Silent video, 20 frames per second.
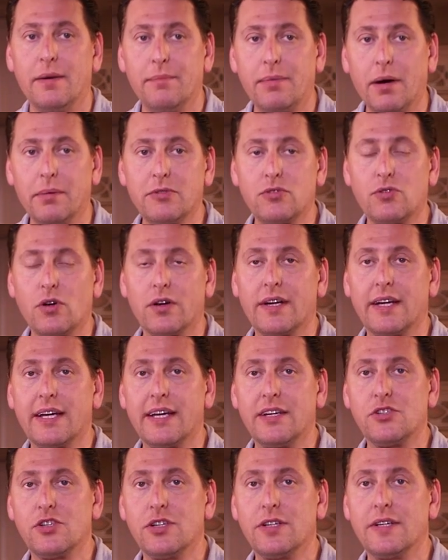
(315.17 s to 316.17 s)
Bubba's Drunken
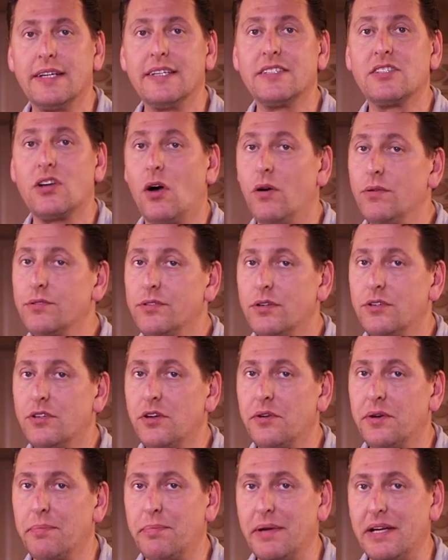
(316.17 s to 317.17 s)
Kitchen is also
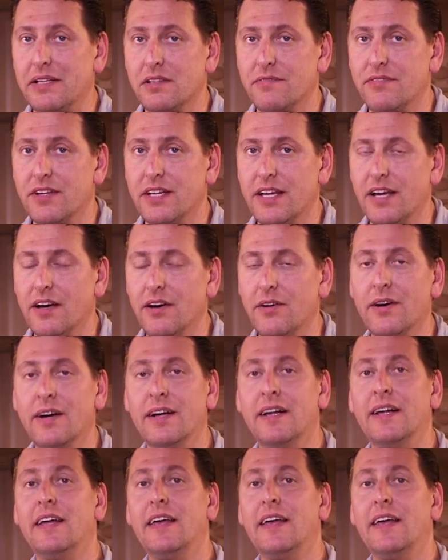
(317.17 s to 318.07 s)
doing a pizza video.